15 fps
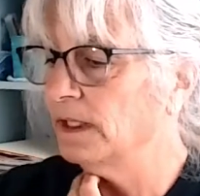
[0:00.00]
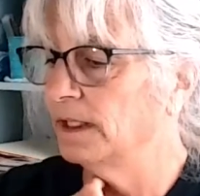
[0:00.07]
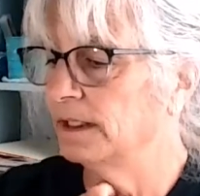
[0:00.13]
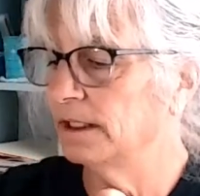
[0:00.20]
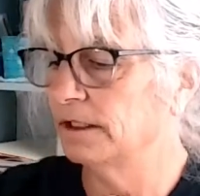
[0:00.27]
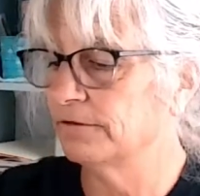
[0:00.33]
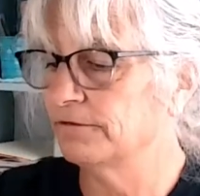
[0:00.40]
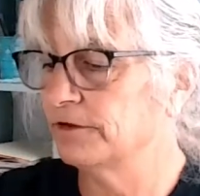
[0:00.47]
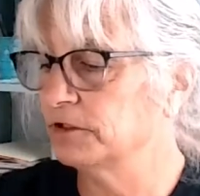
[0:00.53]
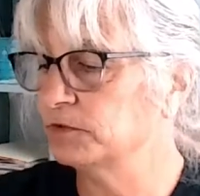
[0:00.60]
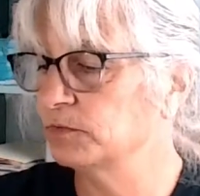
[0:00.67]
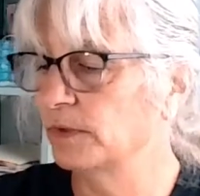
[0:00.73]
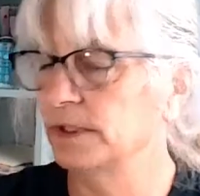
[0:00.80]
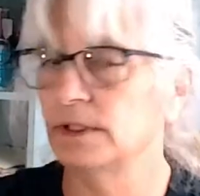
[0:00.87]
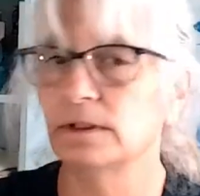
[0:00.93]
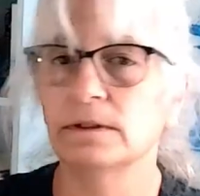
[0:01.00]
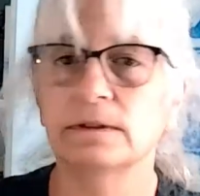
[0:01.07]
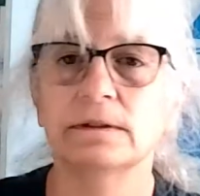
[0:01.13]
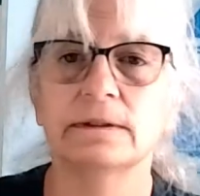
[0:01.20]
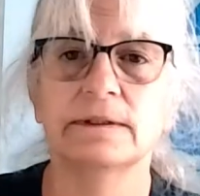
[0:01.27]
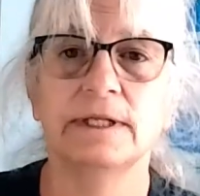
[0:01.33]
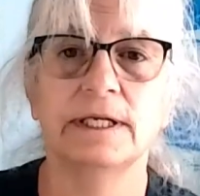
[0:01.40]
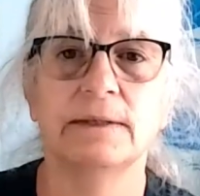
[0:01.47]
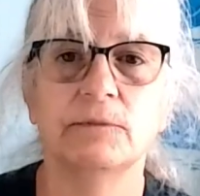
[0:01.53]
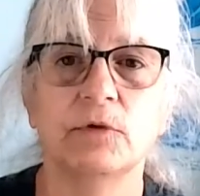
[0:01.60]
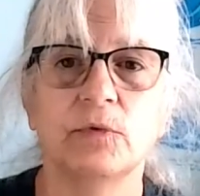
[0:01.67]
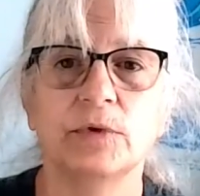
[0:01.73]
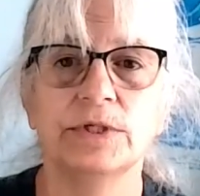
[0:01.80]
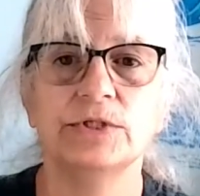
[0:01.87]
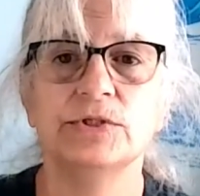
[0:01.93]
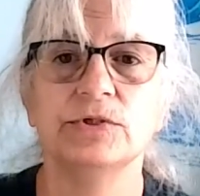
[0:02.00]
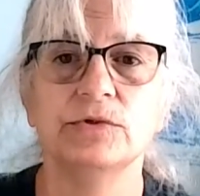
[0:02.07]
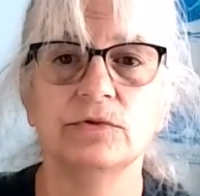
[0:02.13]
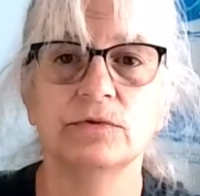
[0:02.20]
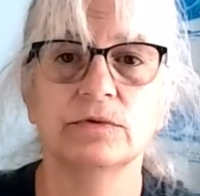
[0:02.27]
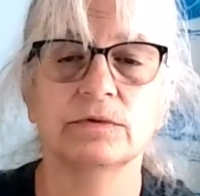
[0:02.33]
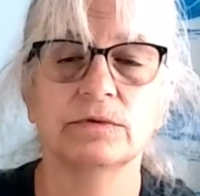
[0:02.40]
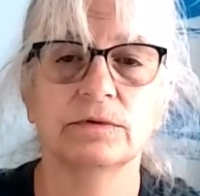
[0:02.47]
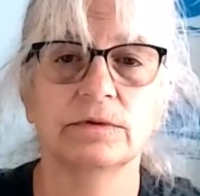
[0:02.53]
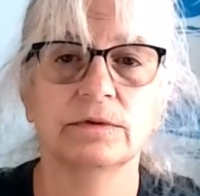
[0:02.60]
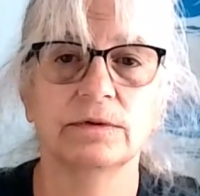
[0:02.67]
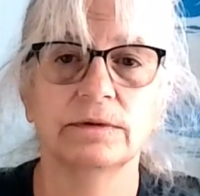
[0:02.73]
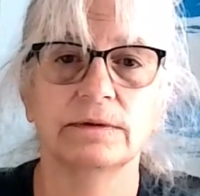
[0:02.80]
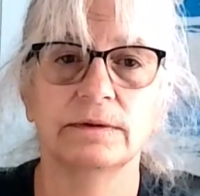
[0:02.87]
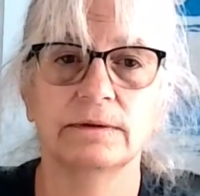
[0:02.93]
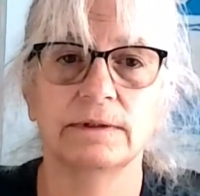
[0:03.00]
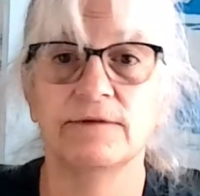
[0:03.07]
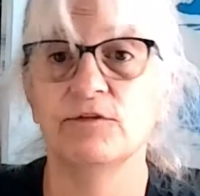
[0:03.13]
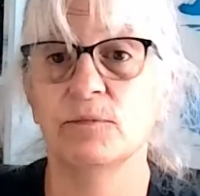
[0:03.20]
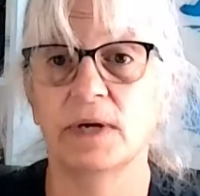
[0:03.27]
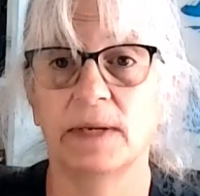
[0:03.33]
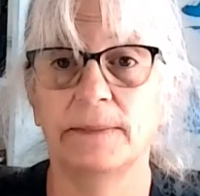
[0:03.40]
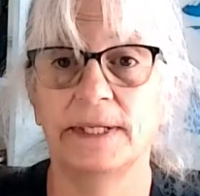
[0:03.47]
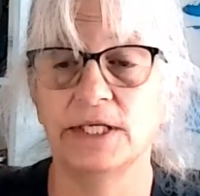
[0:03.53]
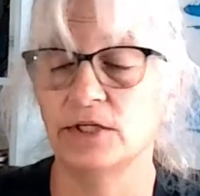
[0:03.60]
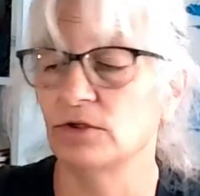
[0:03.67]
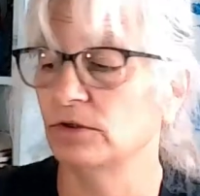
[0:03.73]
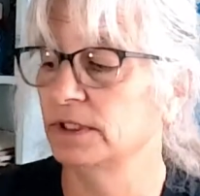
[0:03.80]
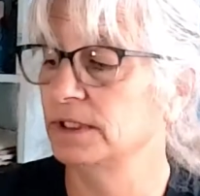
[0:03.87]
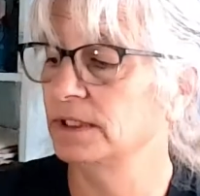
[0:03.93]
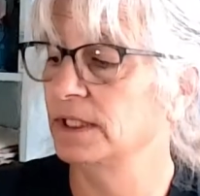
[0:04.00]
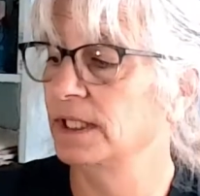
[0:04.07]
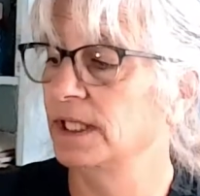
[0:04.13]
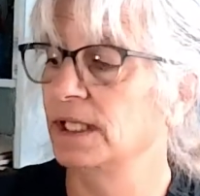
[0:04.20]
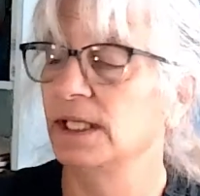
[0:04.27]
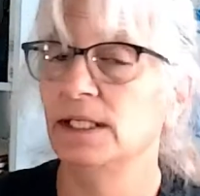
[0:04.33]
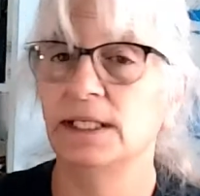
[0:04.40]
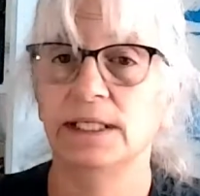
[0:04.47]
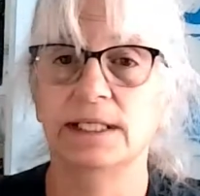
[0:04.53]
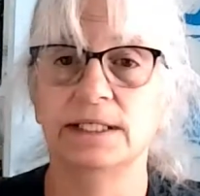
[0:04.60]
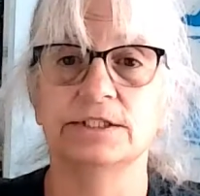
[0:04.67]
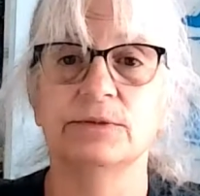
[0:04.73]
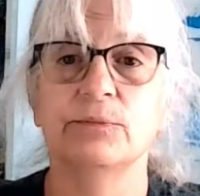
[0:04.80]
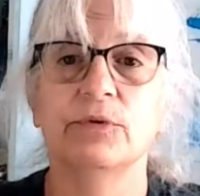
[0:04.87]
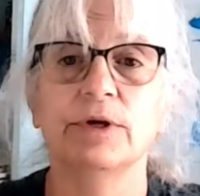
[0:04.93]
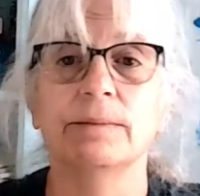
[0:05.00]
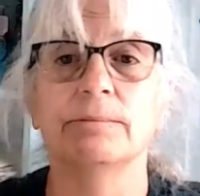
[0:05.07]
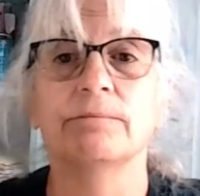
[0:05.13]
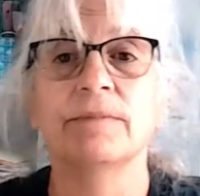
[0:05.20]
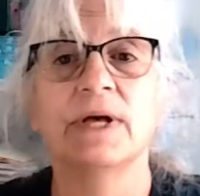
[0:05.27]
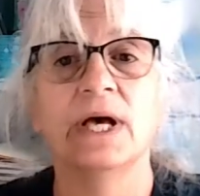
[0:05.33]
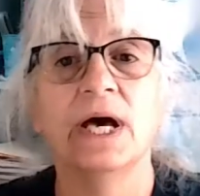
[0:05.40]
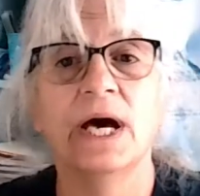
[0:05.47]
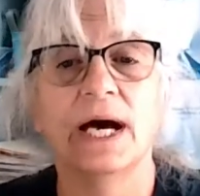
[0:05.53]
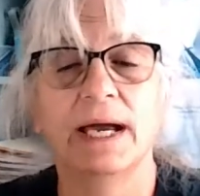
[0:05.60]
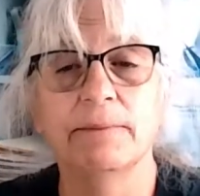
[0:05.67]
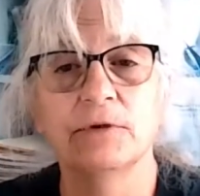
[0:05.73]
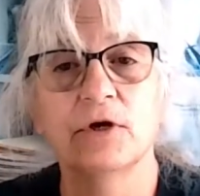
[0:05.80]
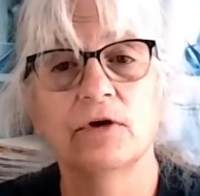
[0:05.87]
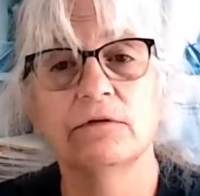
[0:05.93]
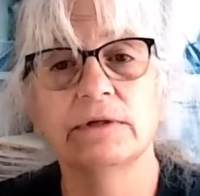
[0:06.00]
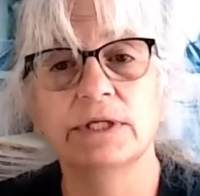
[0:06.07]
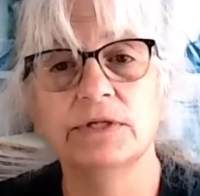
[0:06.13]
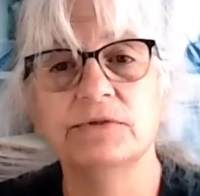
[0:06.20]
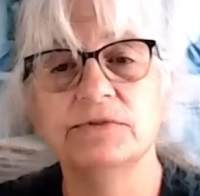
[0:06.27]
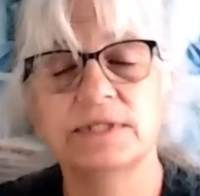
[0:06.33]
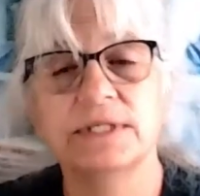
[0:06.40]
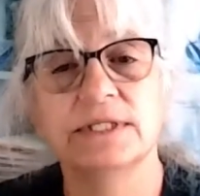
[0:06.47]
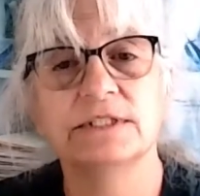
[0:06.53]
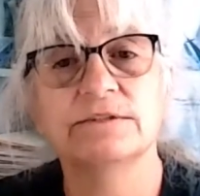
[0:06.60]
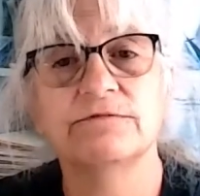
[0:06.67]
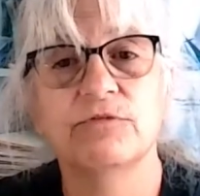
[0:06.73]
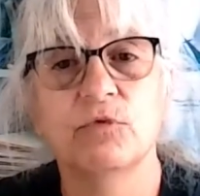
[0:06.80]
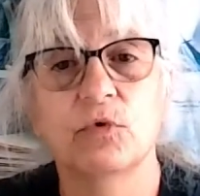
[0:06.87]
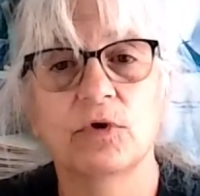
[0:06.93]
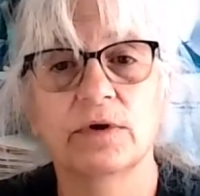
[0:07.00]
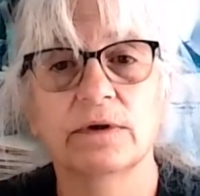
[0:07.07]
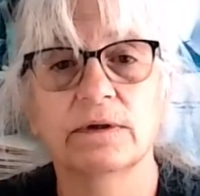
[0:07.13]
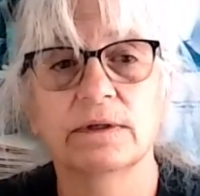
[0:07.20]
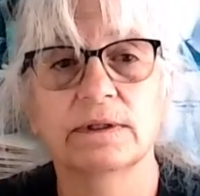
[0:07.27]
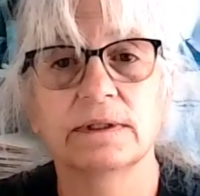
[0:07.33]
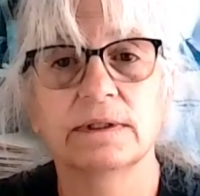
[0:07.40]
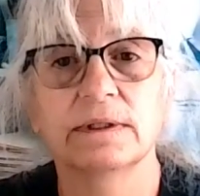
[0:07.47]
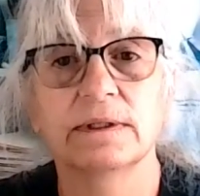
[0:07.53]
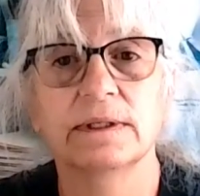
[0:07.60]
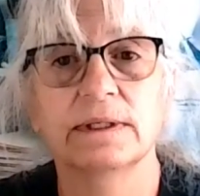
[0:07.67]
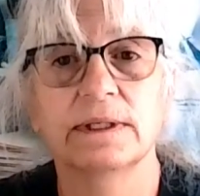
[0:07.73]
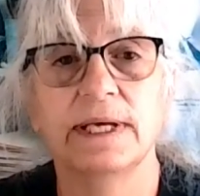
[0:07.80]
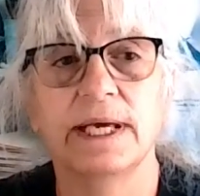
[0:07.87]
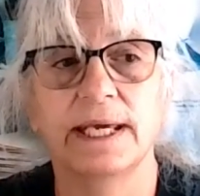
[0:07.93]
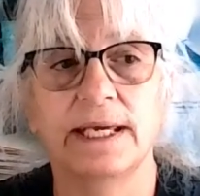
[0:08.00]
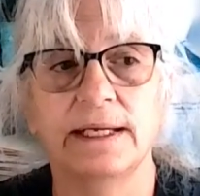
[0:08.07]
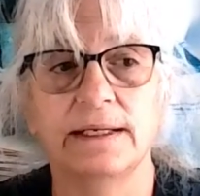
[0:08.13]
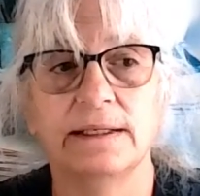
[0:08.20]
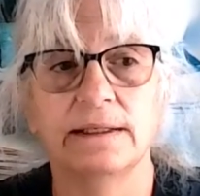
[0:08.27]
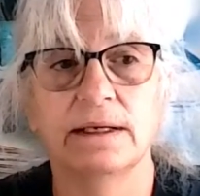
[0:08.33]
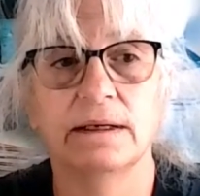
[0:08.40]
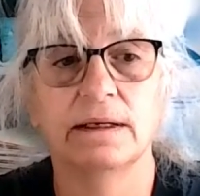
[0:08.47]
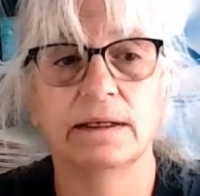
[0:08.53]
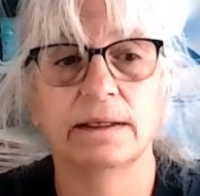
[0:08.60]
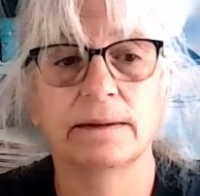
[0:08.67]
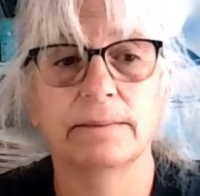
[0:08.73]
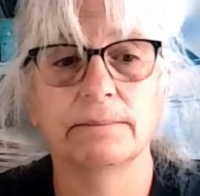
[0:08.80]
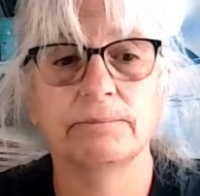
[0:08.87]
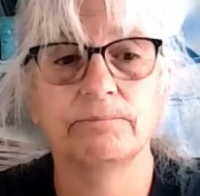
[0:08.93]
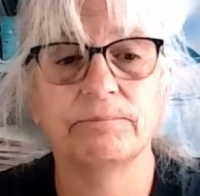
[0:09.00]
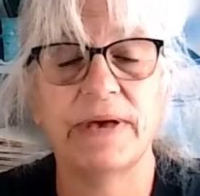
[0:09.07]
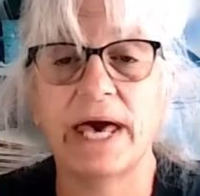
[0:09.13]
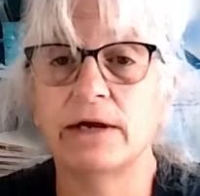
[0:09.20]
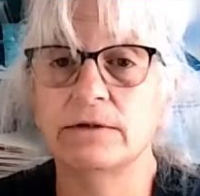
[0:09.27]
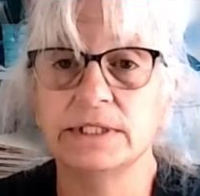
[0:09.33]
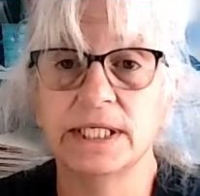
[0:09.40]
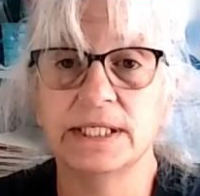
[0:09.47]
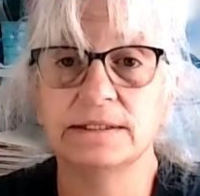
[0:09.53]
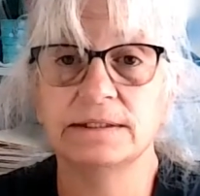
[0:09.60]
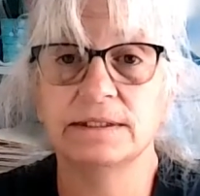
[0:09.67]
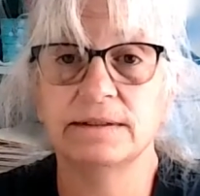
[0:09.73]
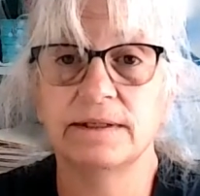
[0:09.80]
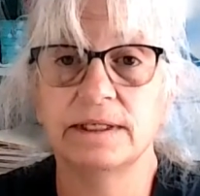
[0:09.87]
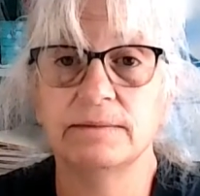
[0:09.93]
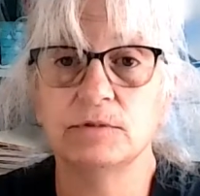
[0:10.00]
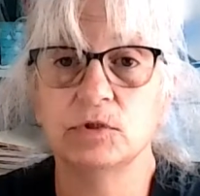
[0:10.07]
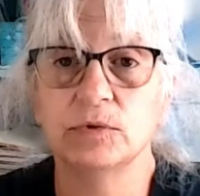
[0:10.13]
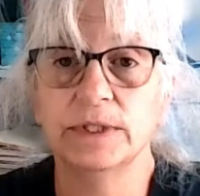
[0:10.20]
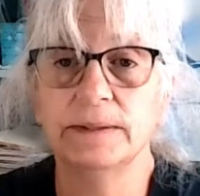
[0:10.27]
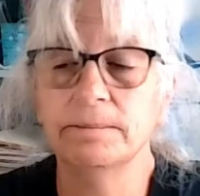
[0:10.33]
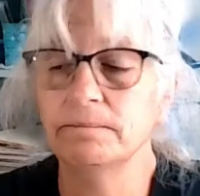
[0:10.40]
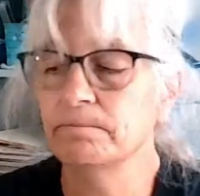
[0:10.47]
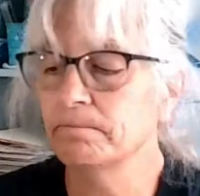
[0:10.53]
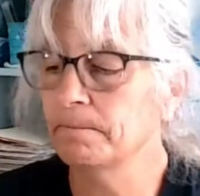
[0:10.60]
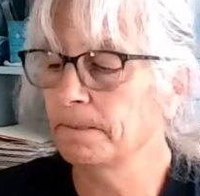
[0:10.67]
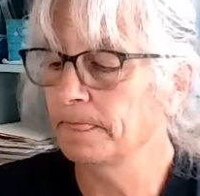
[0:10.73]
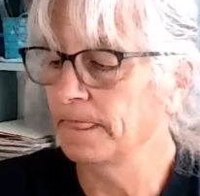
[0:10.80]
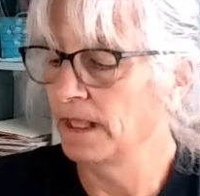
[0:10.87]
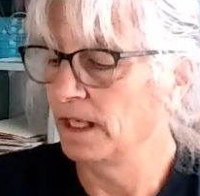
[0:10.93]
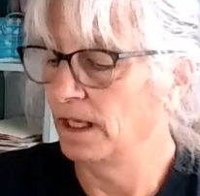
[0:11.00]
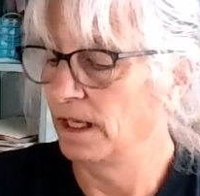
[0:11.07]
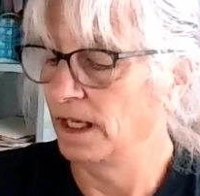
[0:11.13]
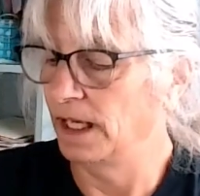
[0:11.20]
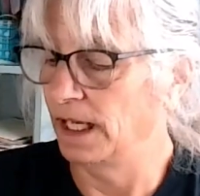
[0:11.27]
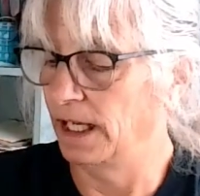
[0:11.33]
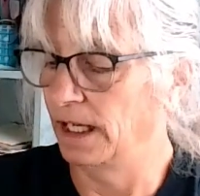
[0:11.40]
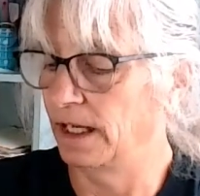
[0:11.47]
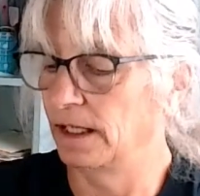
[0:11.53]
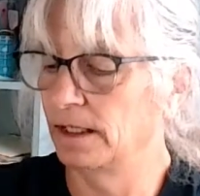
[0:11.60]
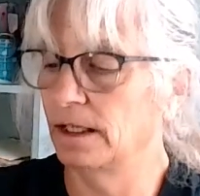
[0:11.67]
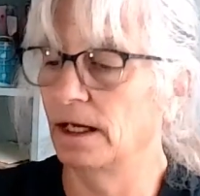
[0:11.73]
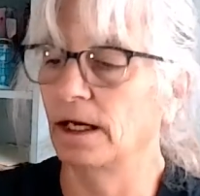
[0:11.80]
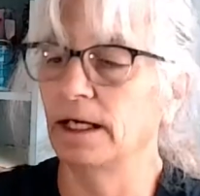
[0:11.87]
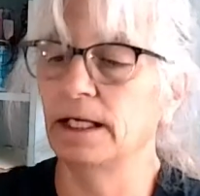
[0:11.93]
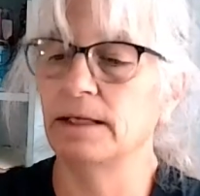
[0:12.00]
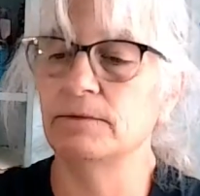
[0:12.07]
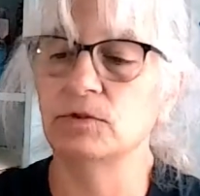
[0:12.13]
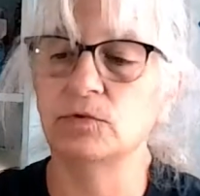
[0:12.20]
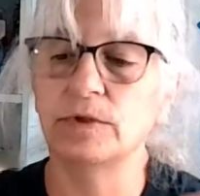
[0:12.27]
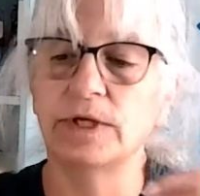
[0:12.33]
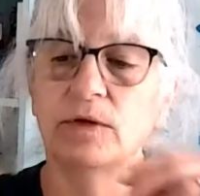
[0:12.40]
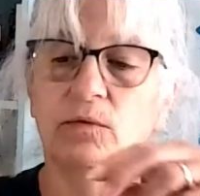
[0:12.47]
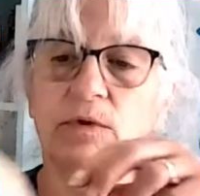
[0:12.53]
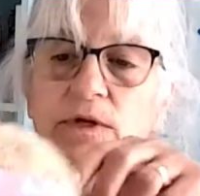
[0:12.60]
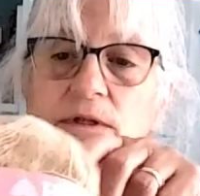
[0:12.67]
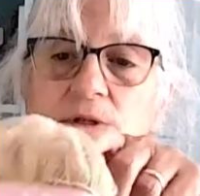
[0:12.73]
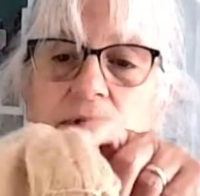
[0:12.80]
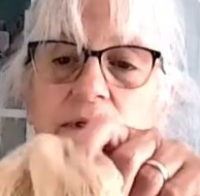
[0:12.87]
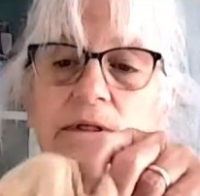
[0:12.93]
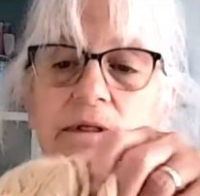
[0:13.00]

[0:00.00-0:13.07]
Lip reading: Now the first one that I'm going to give you my opinion on is the PRYM. I am currently using this for a pattern test that I'm doing, and I am doing it with